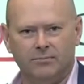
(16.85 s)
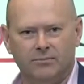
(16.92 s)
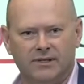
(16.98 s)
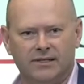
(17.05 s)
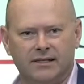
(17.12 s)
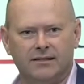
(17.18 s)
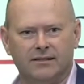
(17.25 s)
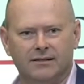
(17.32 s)

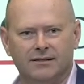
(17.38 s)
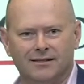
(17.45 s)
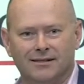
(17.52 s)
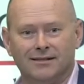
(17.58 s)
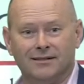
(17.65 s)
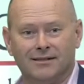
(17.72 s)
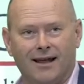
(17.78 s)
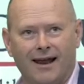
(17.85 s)
persistence
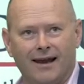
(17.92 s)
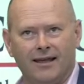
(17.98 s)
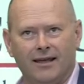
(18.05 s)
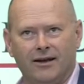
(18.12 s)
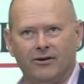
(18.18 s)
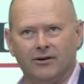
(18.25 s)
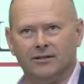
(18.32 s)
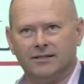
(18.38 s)
in staying
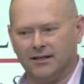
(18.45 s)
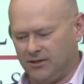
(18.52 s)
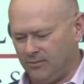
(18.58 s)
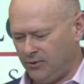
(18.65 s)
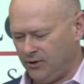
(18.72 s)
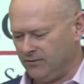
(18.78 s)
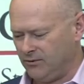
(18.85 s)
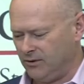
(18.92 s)
here on such a
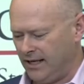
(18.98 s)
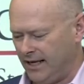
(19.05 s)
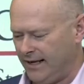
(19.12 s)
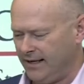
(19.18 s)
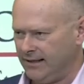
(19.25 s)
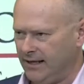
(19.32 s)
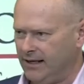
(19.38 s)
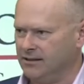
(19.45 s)
beautiful
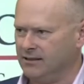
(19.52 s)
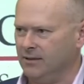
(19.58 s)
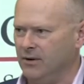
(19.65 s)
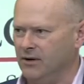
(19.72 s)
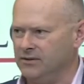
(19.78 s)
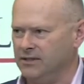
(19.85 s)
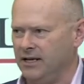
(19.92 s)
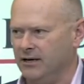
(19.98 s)
day. Last time
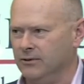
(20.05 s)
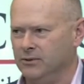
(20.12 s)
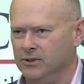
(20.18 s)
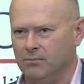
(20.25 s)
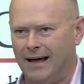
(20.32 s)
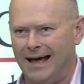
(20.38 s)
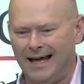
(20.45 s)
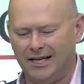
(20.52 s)
I was here, it was
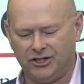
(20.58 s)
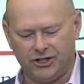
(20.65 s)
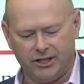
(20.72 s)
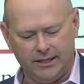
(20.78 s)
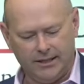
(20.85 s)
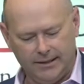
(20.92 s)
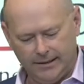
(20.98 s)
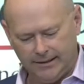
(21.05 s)
March,
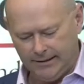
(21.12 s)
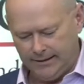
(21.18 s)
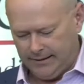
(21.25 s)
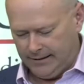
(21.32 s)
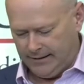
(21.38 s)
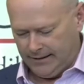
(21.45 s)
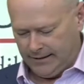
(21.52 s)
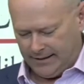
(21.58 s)

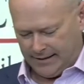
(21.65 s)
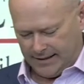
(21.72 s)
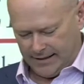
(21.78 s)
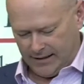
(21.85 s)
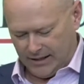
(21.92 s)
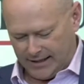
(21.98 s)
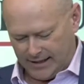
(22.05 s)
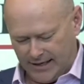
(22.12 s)

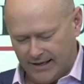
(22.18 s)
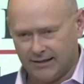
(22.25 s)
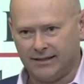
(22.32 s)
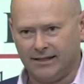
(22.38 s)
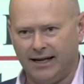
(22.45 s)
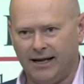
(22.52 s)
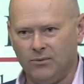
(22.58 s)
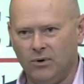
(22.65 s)
and I can
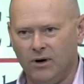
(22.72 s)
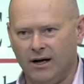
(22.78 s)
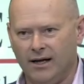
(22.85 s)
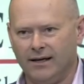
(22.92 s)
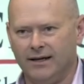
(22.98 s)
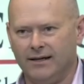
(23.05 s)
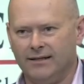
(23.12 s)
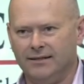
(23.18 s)
understand
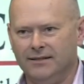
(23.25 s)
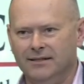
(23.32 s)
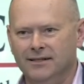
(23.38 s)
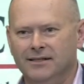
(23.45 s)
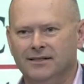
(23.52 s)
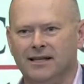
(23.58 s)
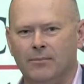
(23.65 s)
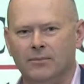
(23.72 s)
why uh,
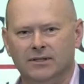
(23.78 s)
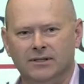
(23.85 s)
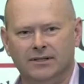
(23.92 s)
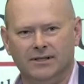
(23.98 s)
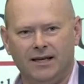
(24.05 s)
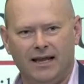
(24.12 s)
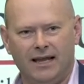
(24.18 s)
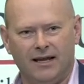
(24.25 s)
summer
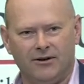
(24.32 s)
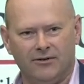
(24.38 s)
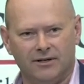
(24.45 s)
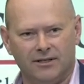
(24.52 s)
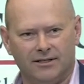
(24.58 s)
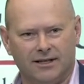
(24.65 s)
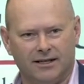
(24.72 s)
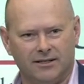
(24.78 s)
here
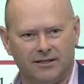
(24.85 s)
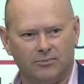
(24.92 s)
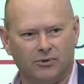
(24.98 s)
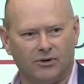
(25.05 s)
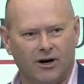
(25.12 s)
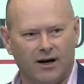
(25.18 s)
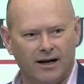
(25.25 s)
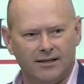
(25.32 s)
is such a
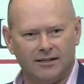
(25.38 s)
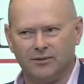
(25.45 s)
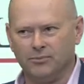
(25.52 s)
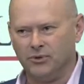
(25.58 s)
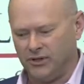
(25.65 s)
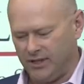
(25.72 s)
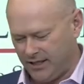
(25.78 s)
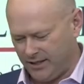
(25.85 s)
prized
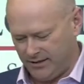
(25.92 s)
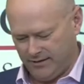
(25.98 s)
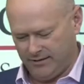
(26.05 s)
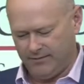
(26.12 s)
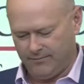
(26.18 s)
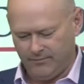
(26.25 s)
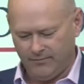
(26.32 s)
possession.